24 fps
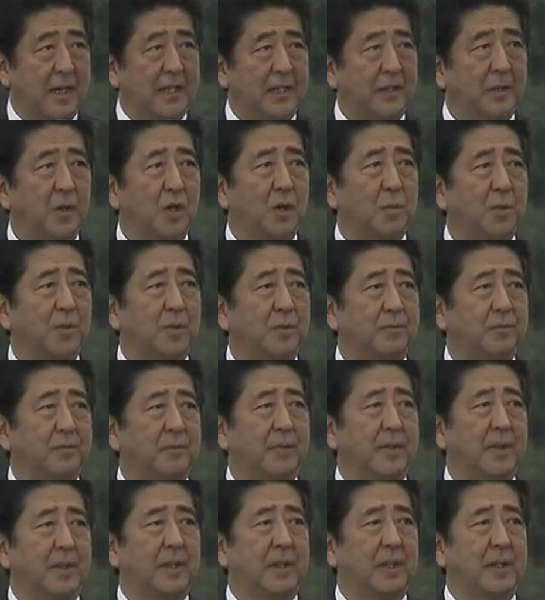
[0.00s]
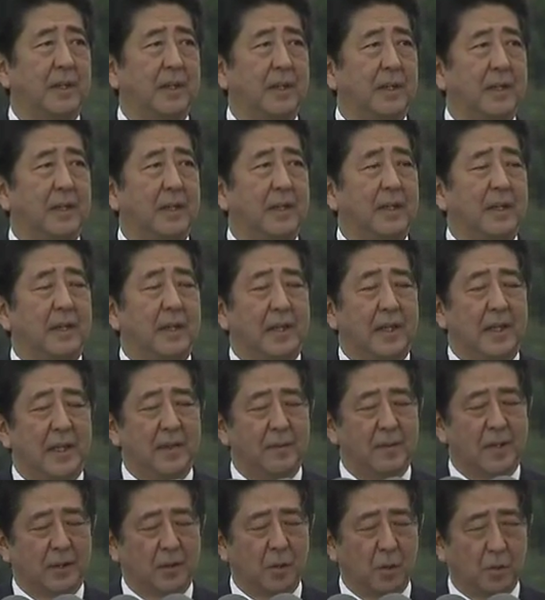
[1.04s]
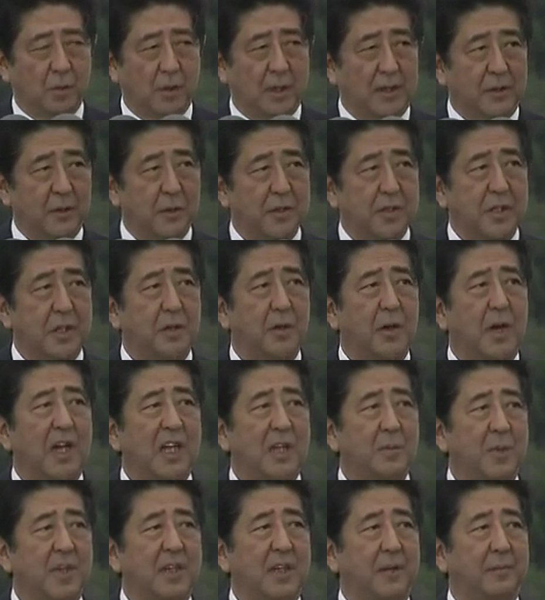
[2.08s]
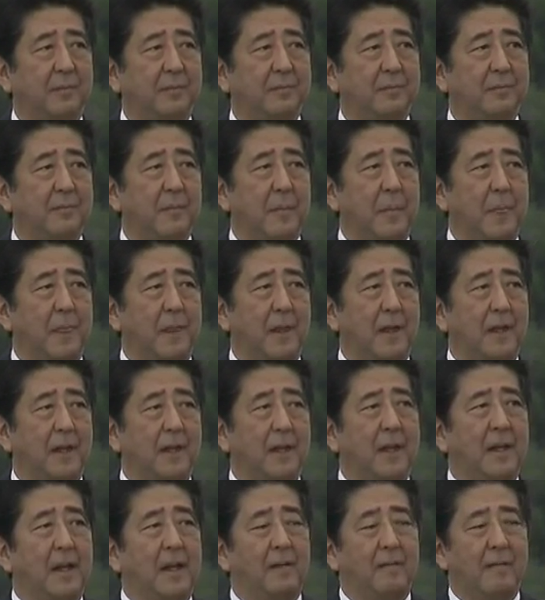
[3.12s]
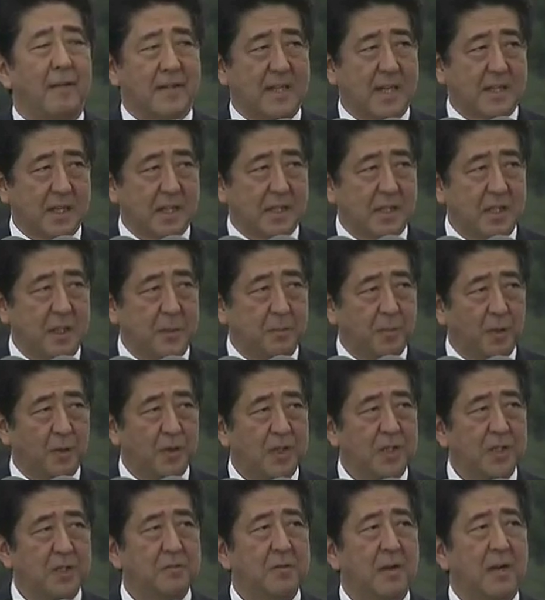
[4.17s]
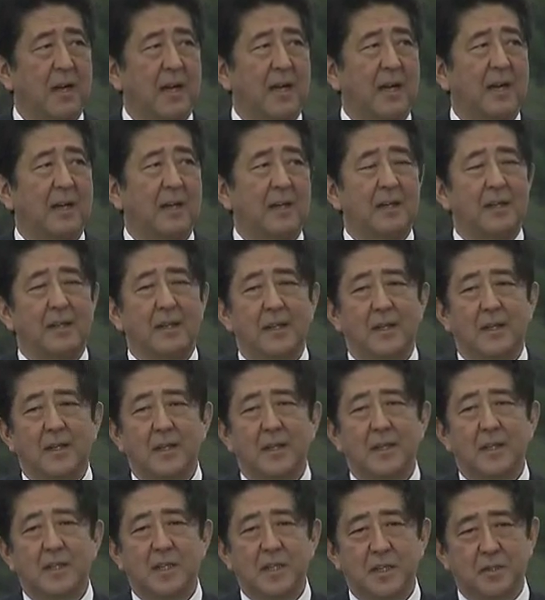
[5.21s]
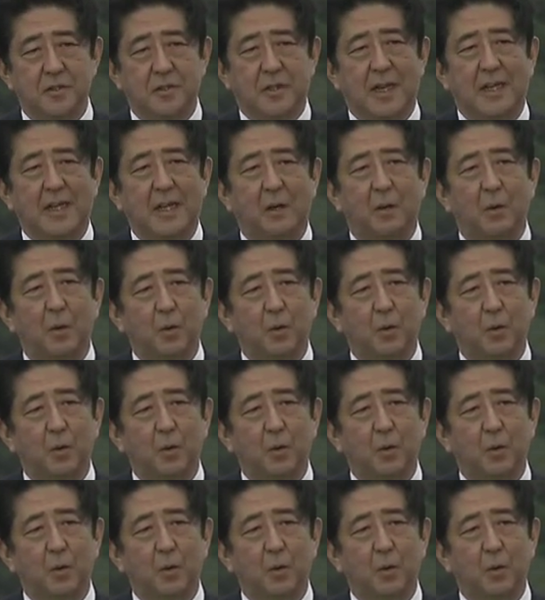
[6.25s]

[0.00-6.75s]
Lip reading: We, the people of Japan, will continue to uphold this unwavering principle